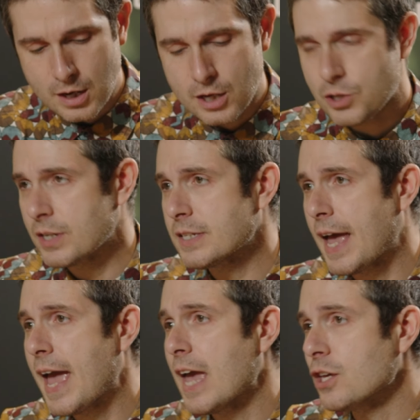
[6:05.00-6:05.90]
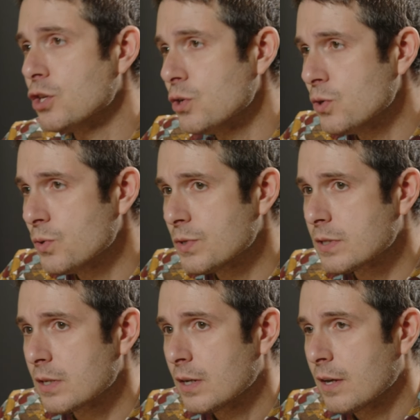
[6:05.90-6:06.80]
So you can say, hey,
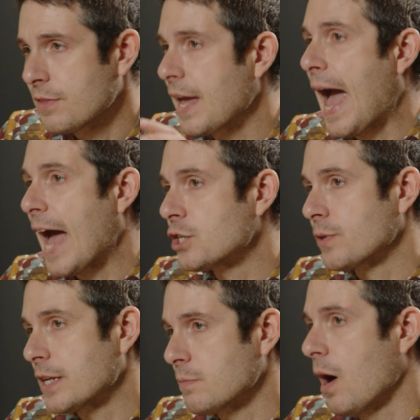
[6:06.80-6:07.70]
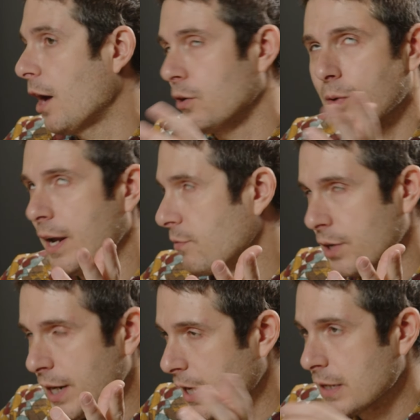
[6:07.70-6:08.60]
use the address model,
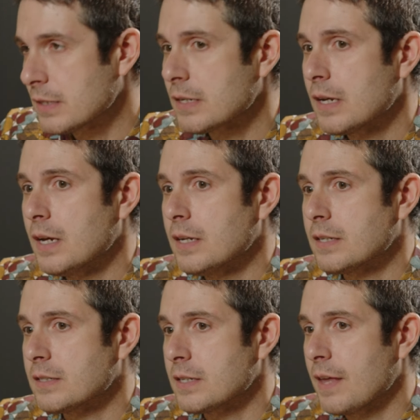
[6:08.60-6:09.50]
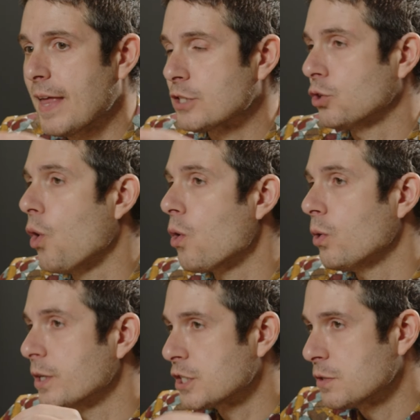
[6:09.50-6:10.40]
whatever it is. And that's
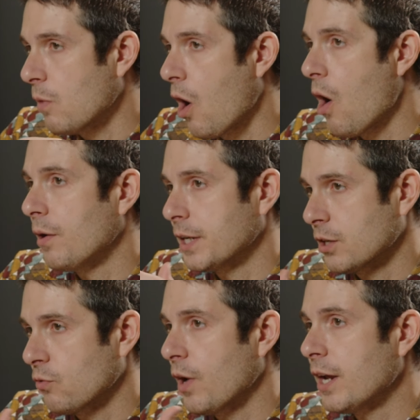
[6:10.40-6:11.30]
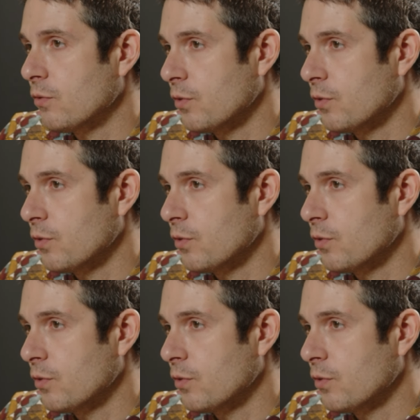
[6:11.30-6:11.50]
local, it's small, and it can write